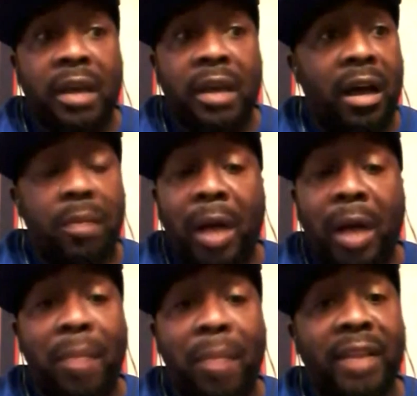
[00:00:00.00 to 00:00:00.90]

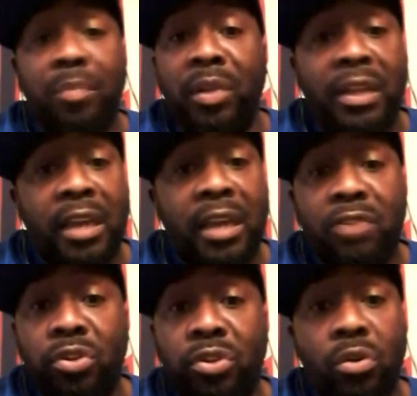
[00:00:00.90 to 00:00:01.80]
I'll bite the bullet a year or
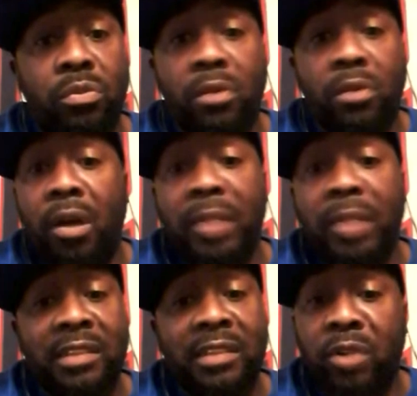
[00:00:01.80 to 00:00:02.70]
2
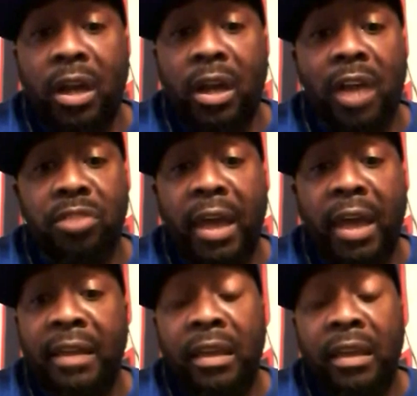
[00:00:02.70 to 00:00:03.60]
that's left on the contract.